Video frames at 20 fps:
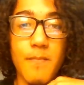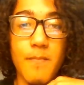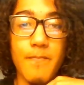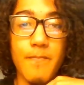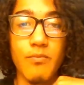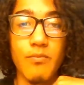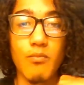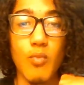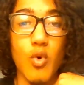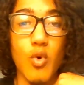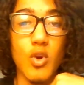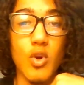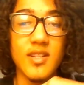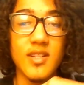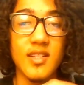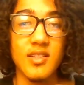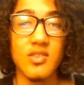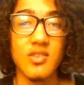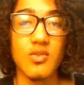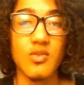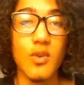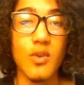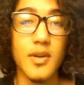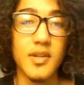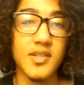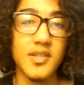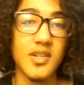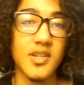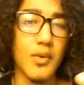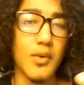more to the story,
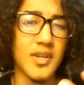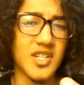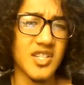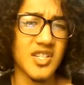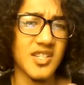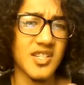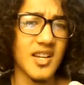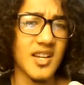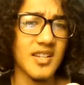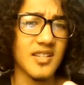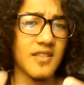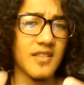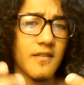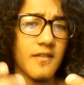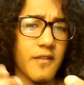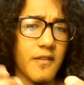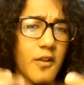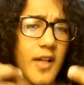so it just doesn't feel